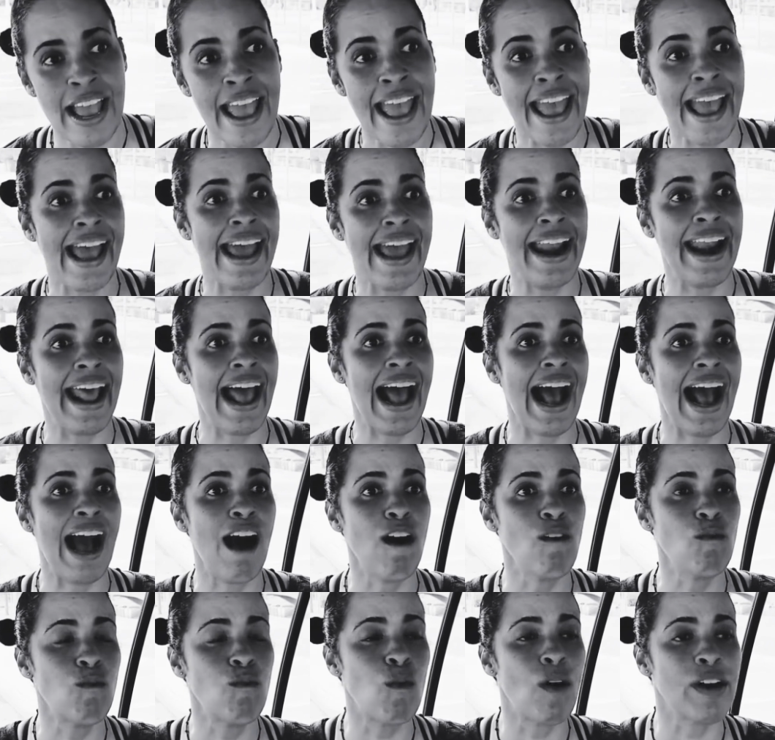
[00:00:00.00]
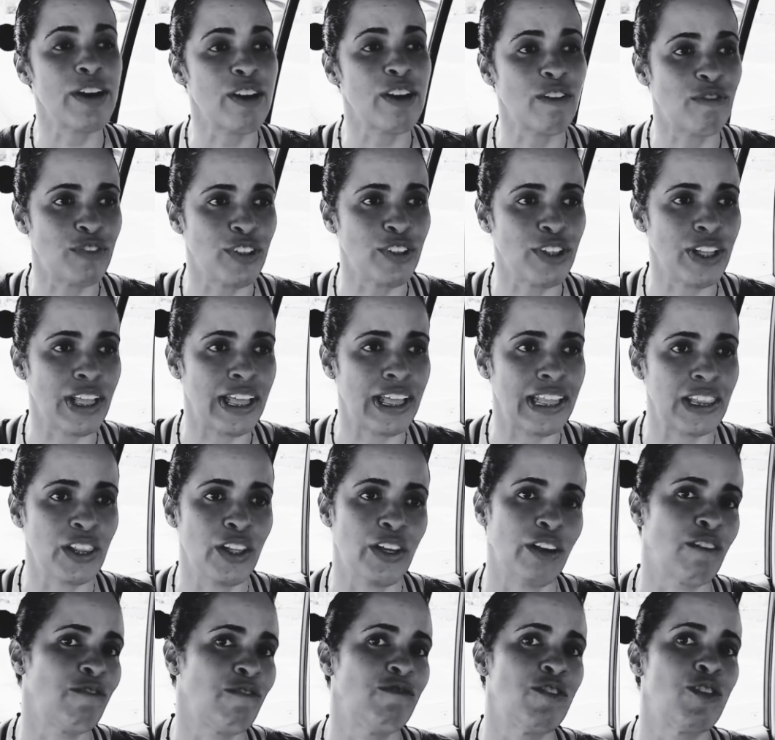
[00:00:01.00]
and how wonderful I
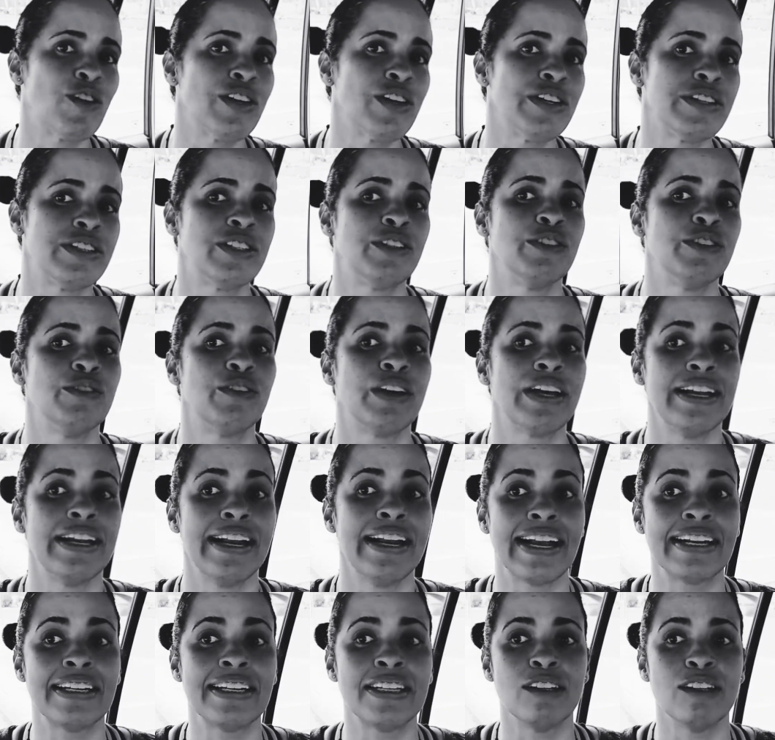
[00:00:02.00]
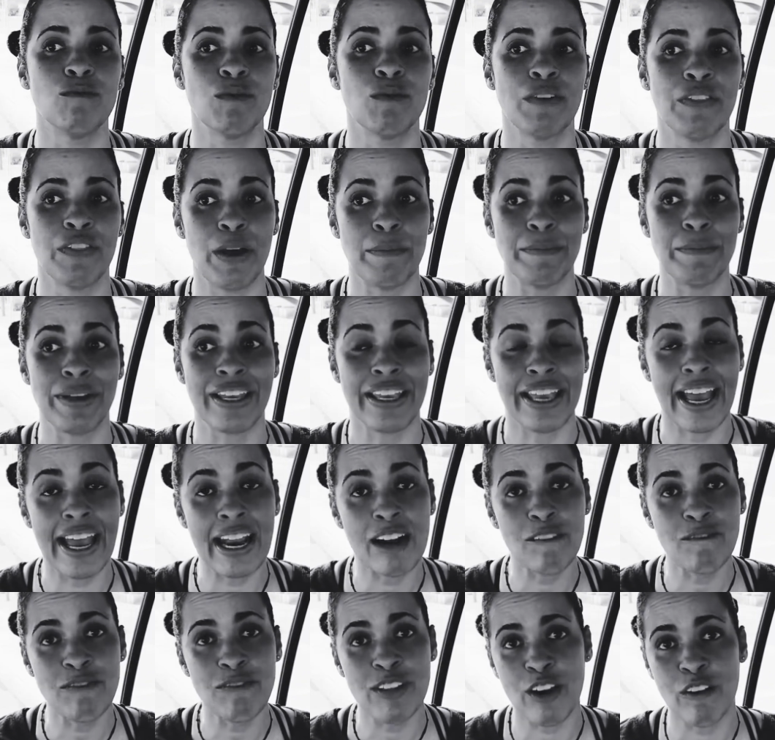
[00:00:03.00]
look forward to connecting with them again
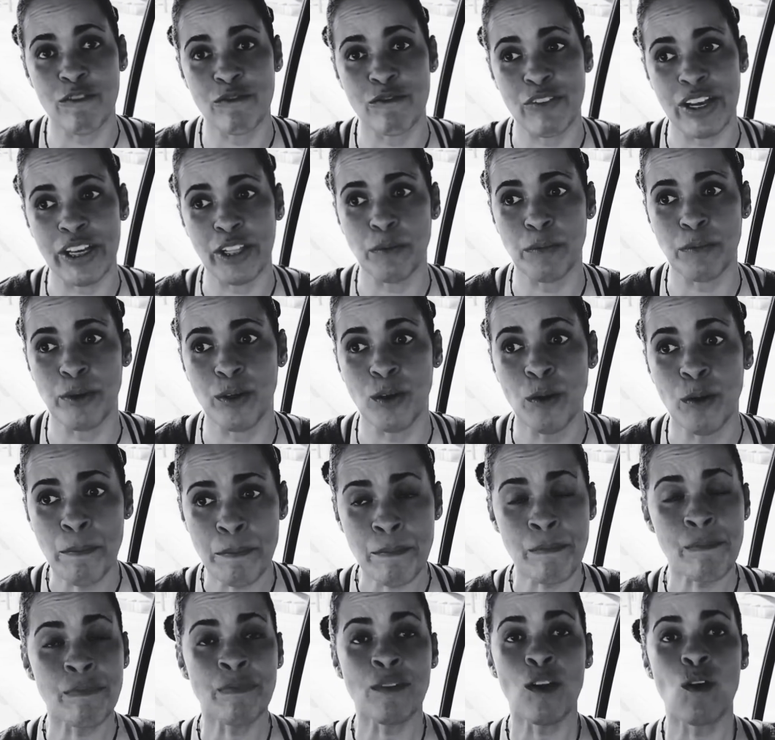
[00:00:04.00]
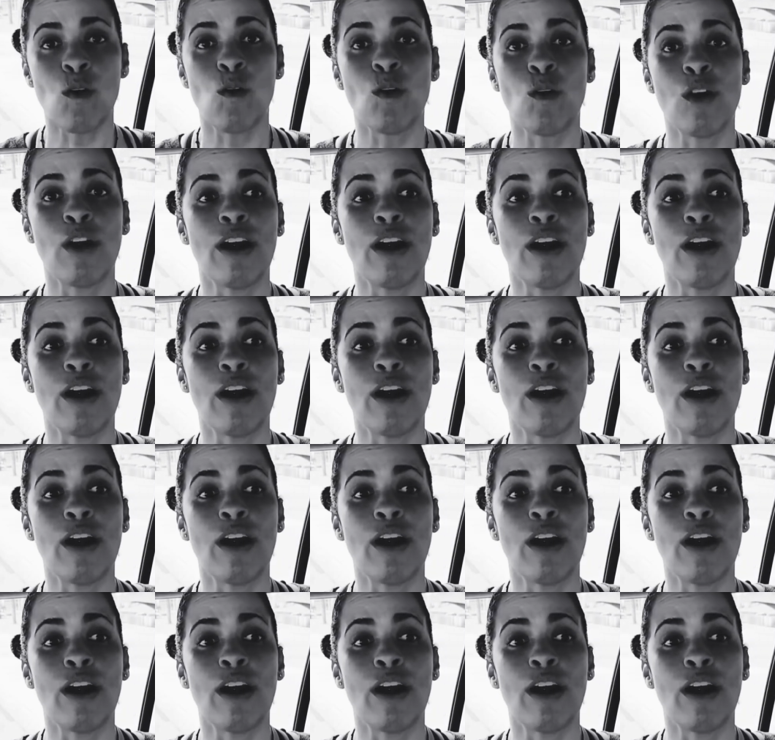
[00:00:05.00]
if they're available, or